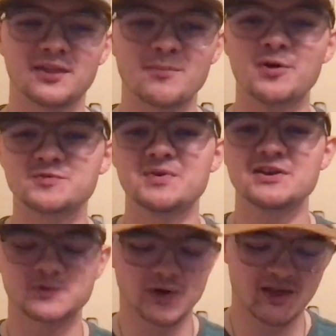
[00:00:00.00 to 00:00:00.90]
the most
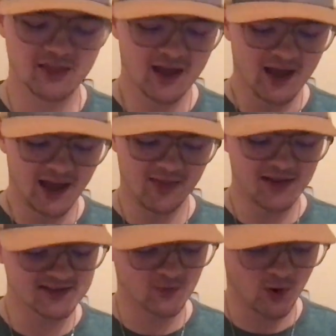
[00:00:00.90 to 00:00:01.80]
peace with, and
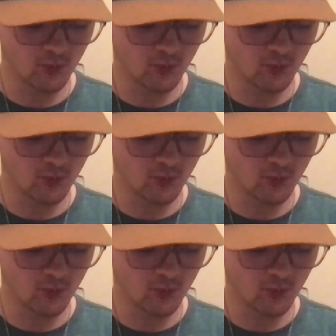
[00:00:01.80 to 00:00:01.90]
that's the one